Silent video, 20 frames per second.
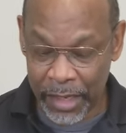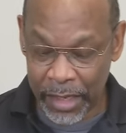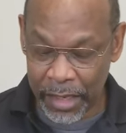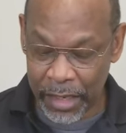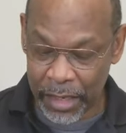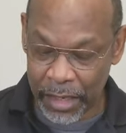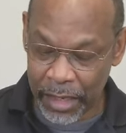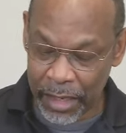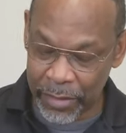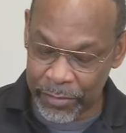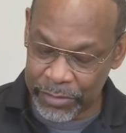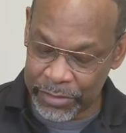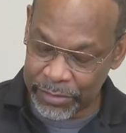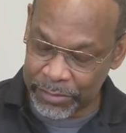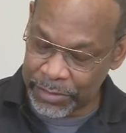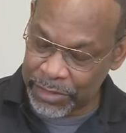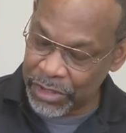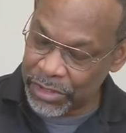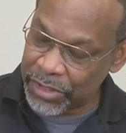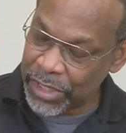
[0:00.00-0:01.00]
Uh, I was
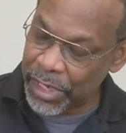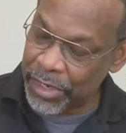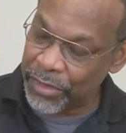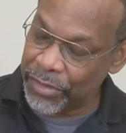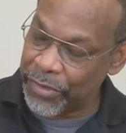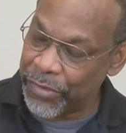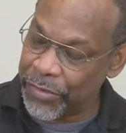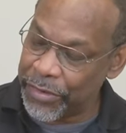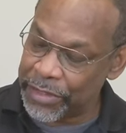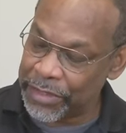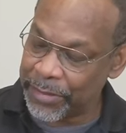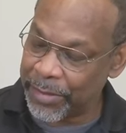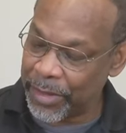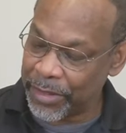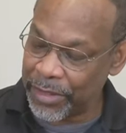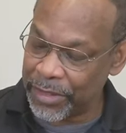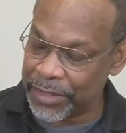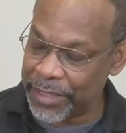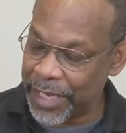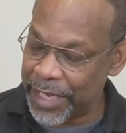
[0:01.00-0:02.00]
just kind of curious about
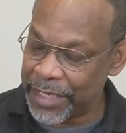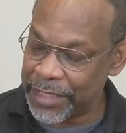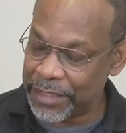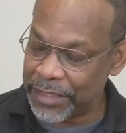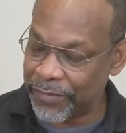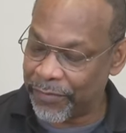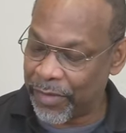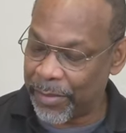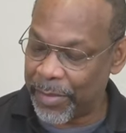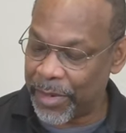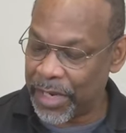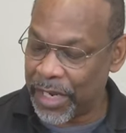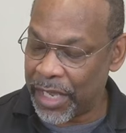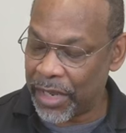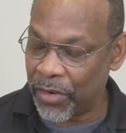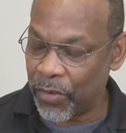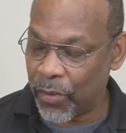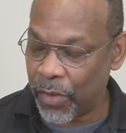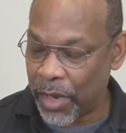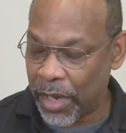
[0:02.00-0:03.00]
the taste of a banana
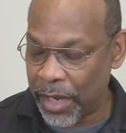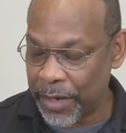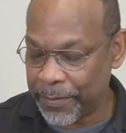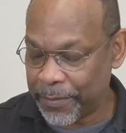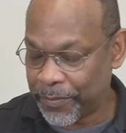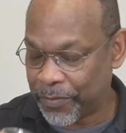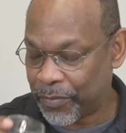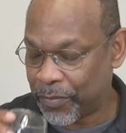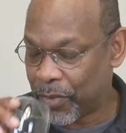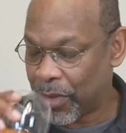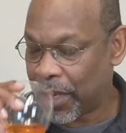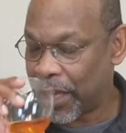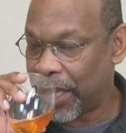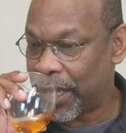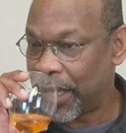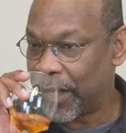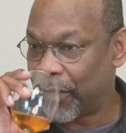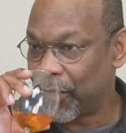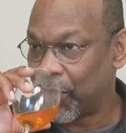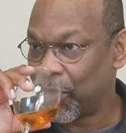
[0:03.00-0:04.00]
wine
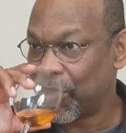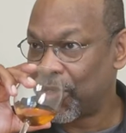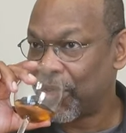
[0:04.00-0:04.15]
and